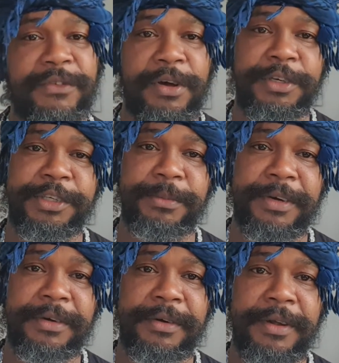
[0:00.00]
country,
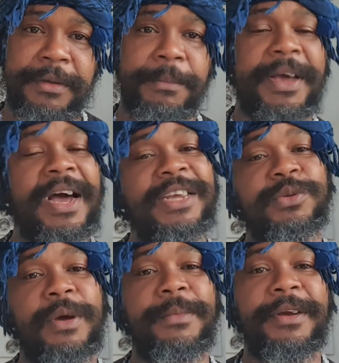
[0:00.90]
man. Because,
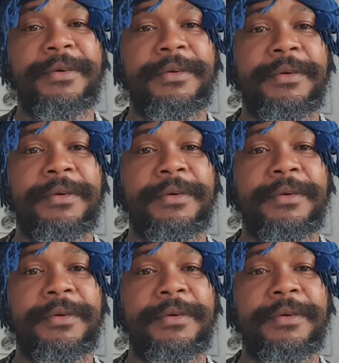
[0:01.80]
woman,